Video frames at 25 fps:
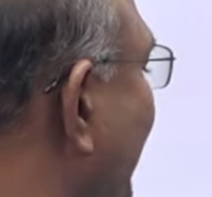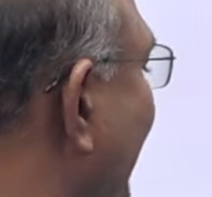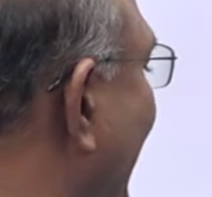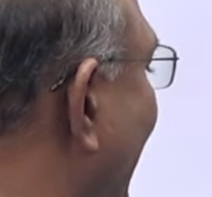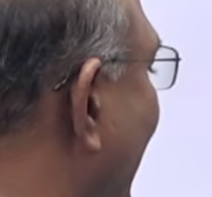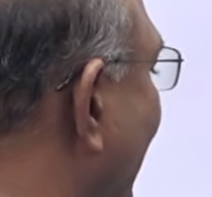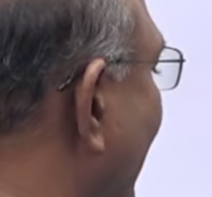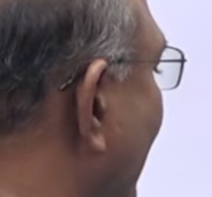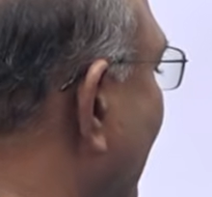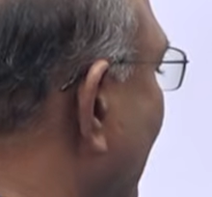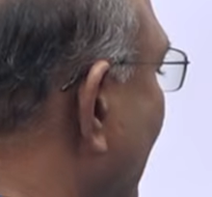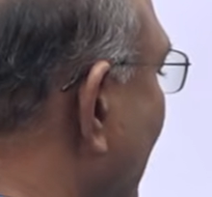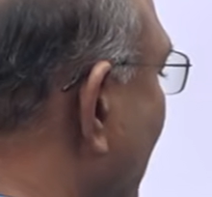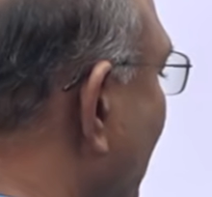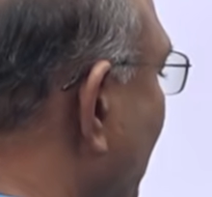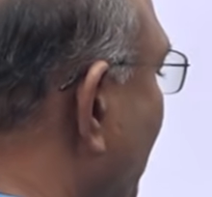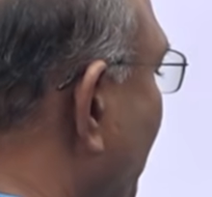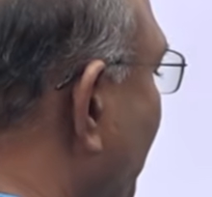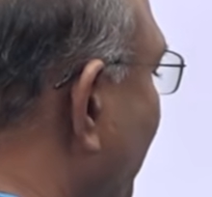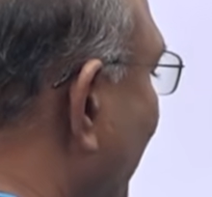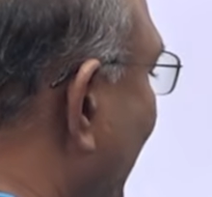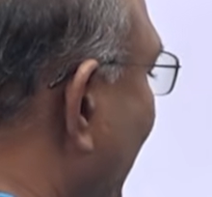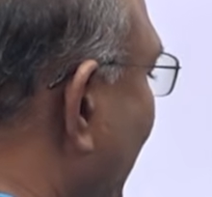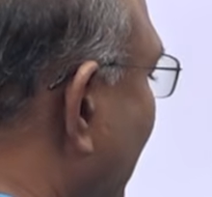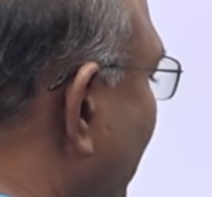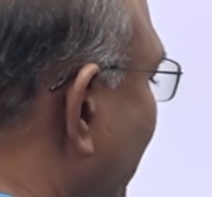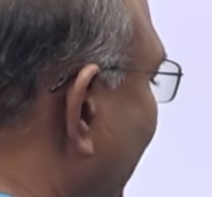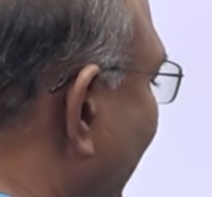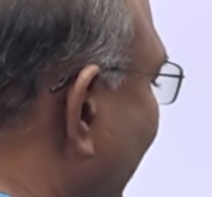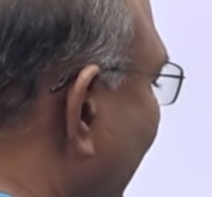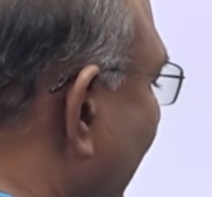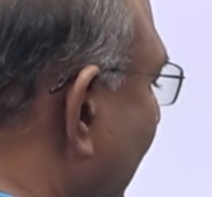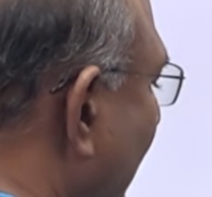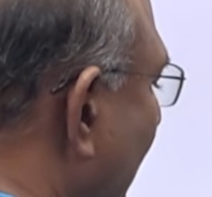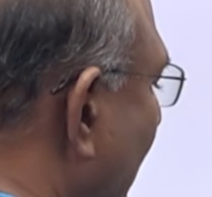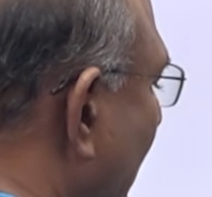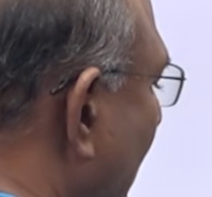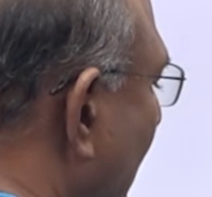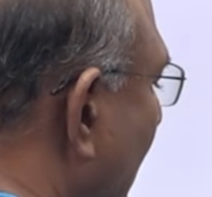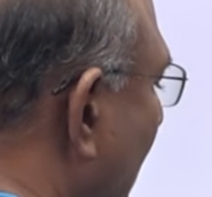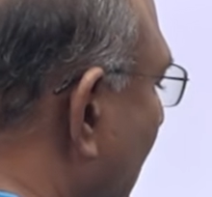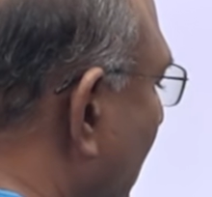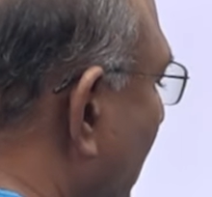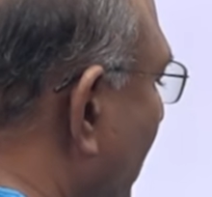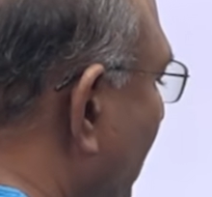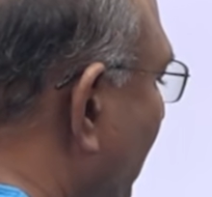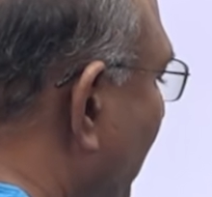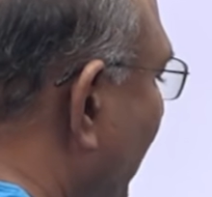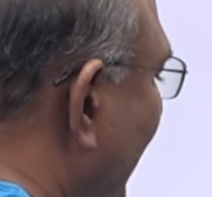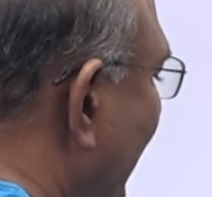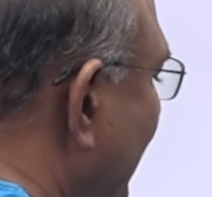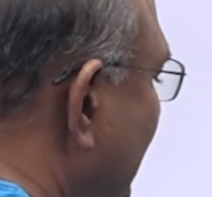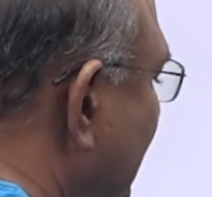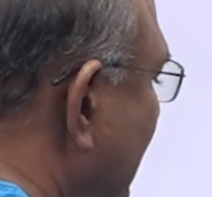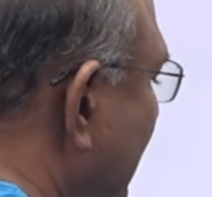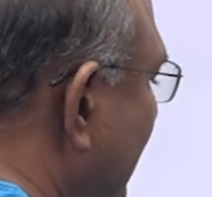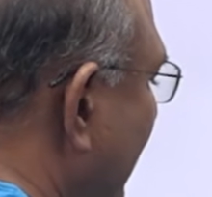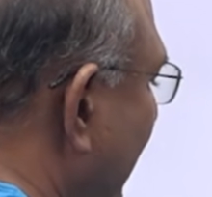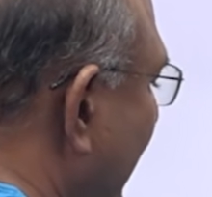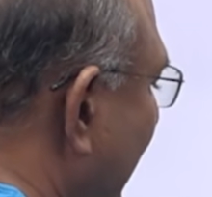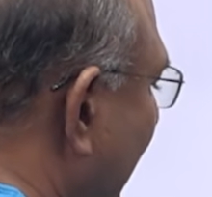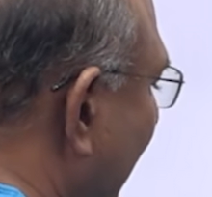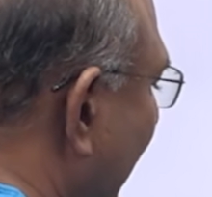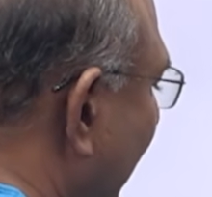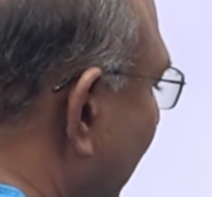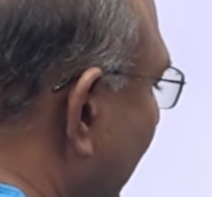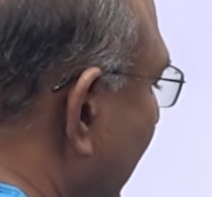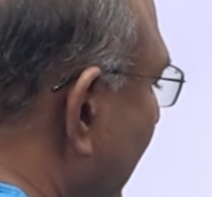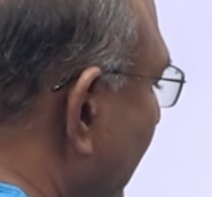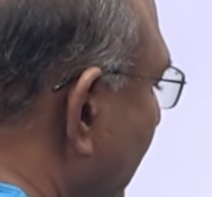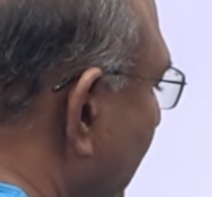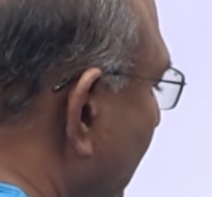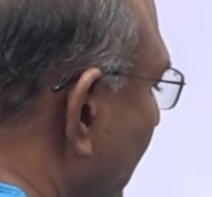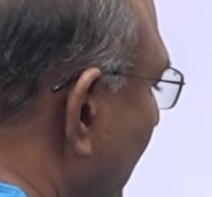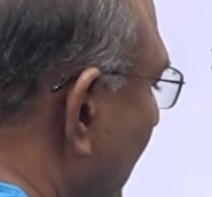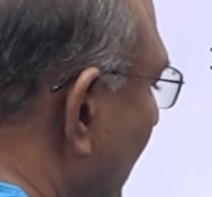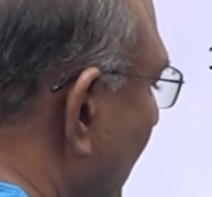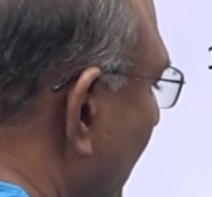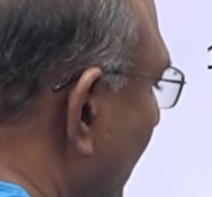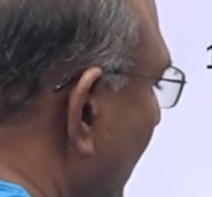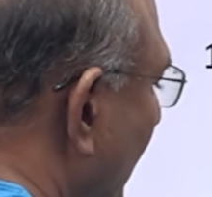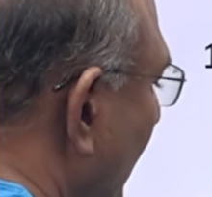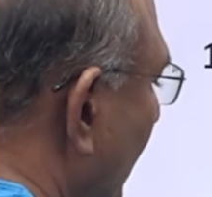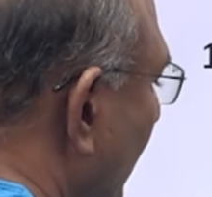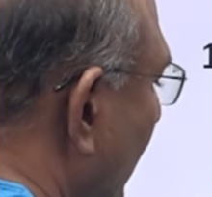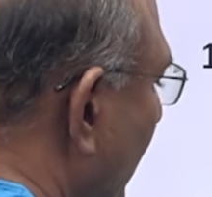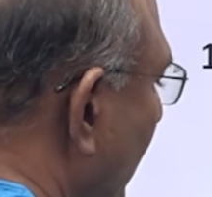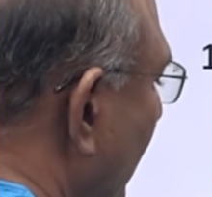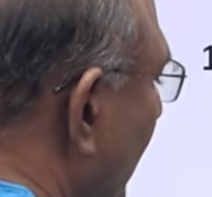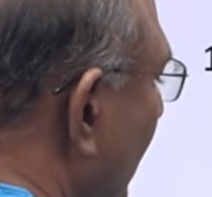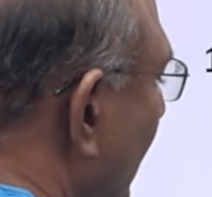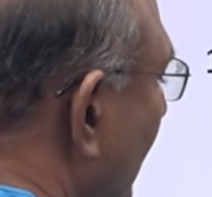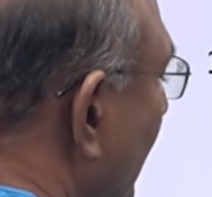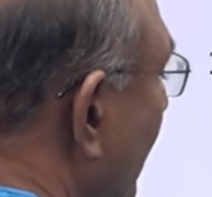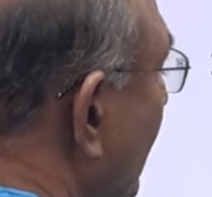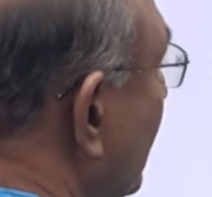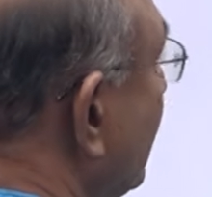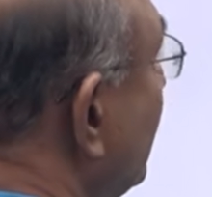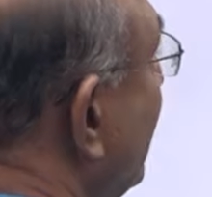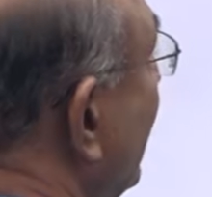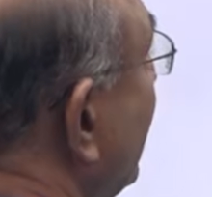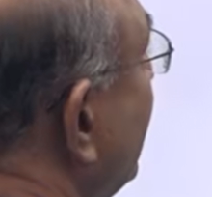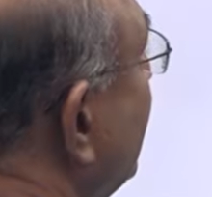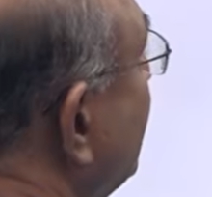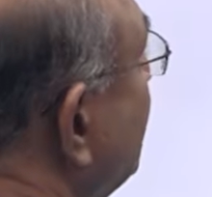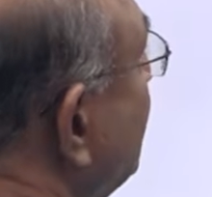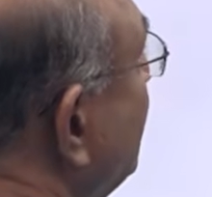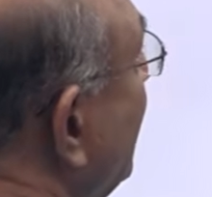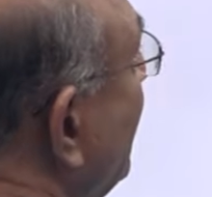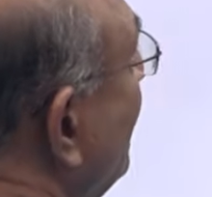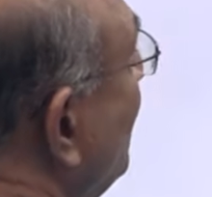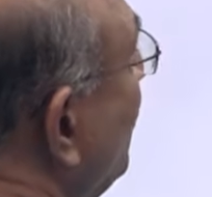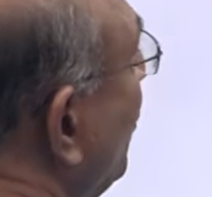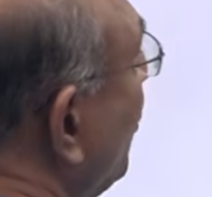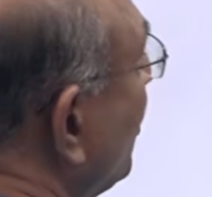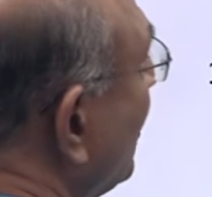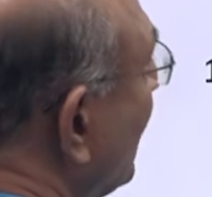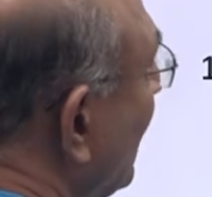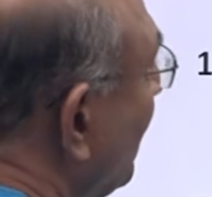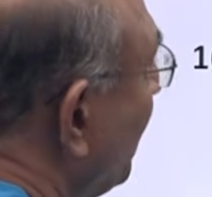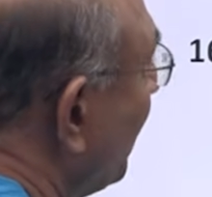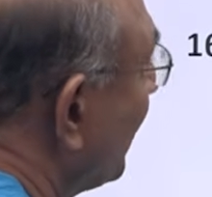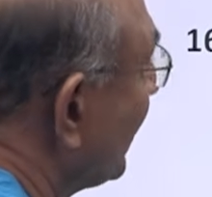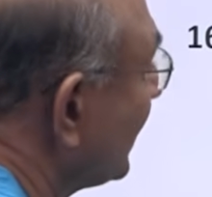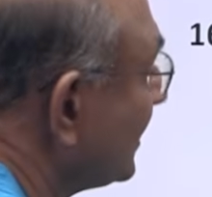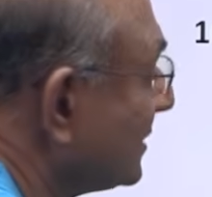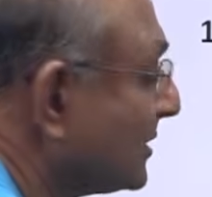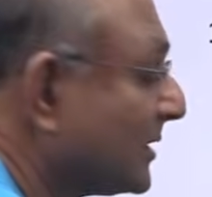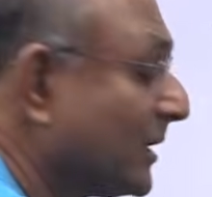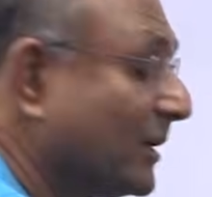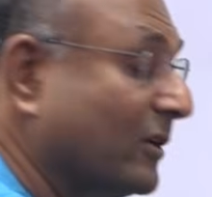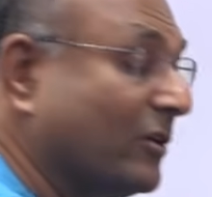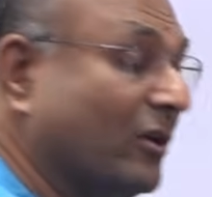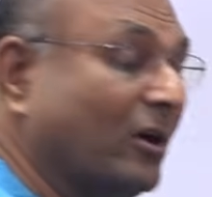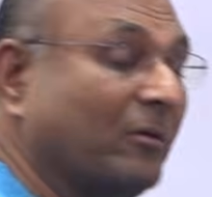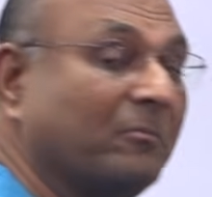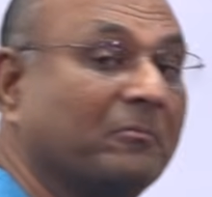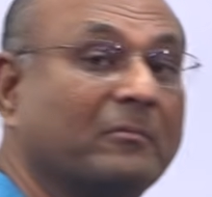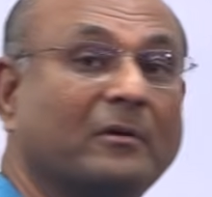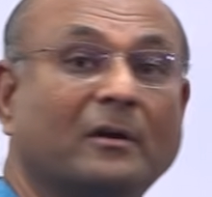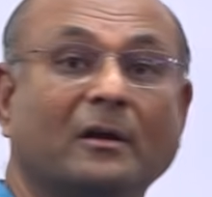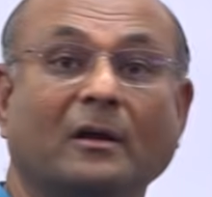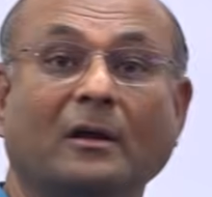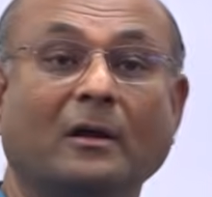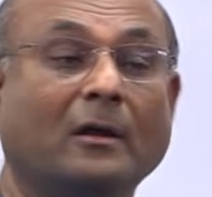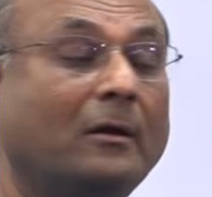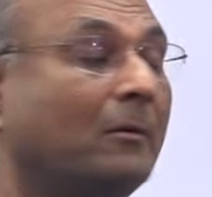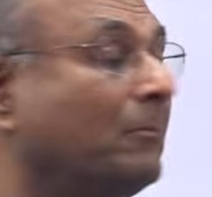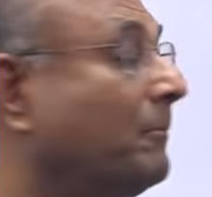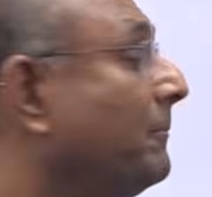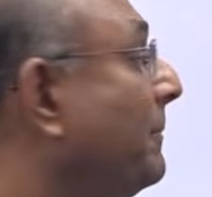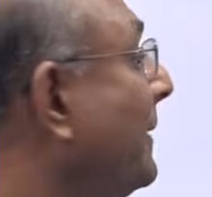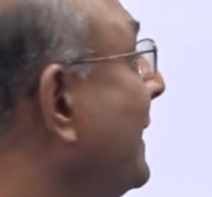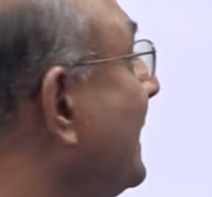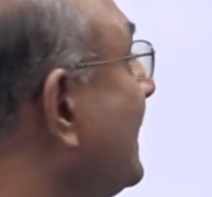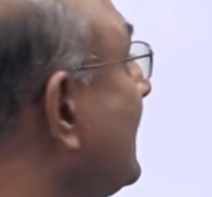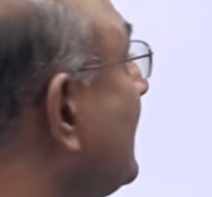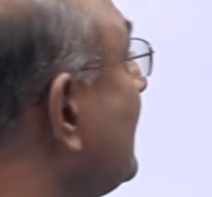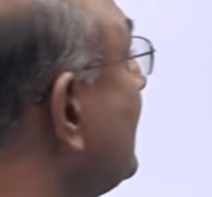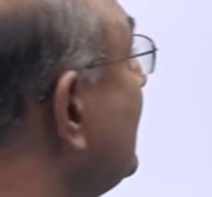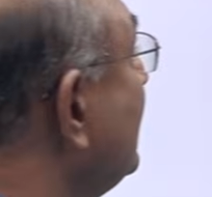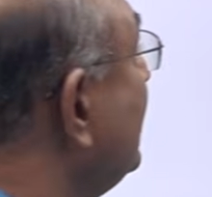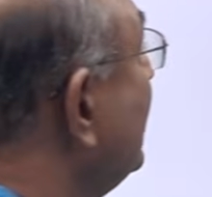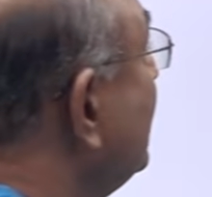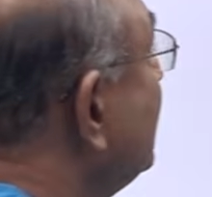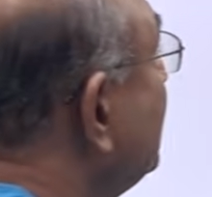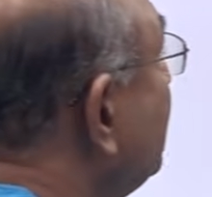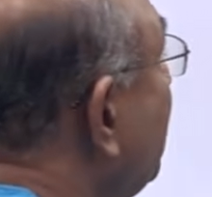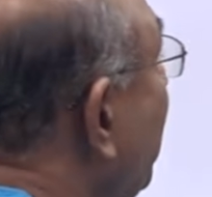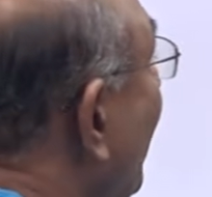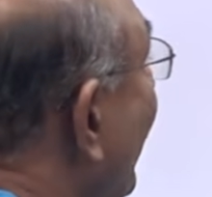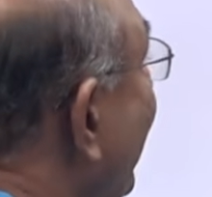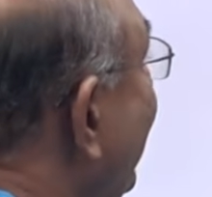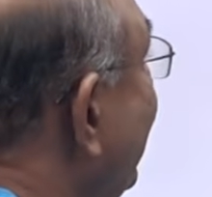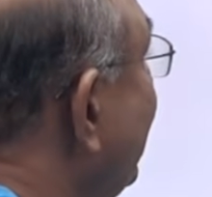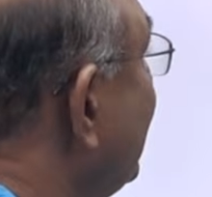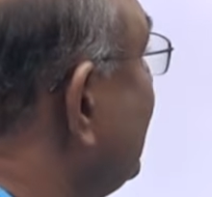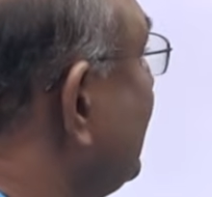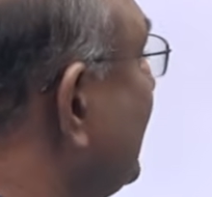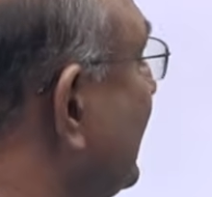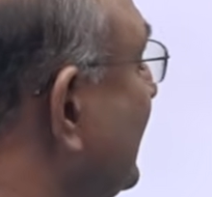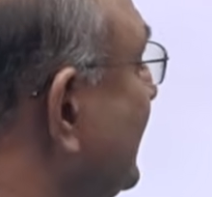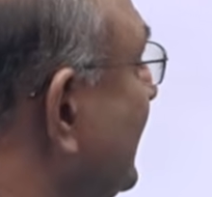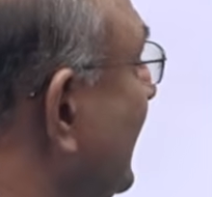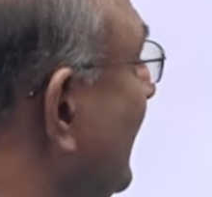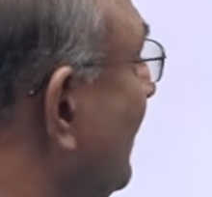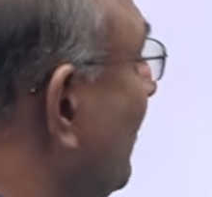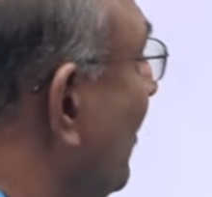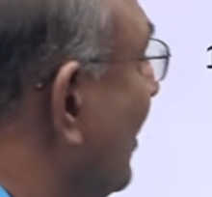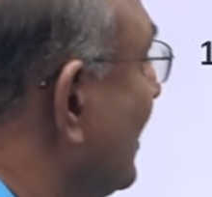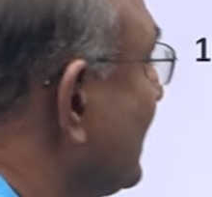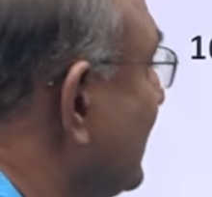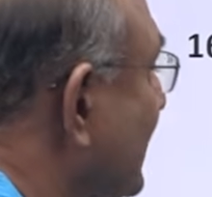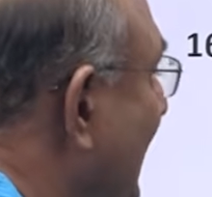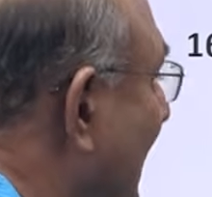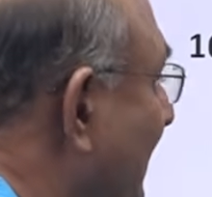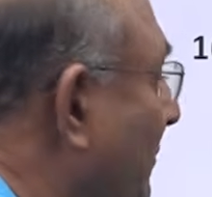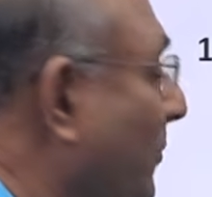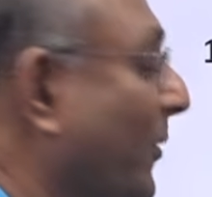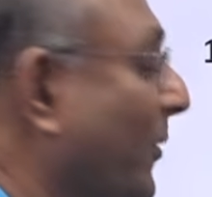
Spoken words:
Yeah, 5I plus 3I, that is the total potential drop. But this point is 16 volts, that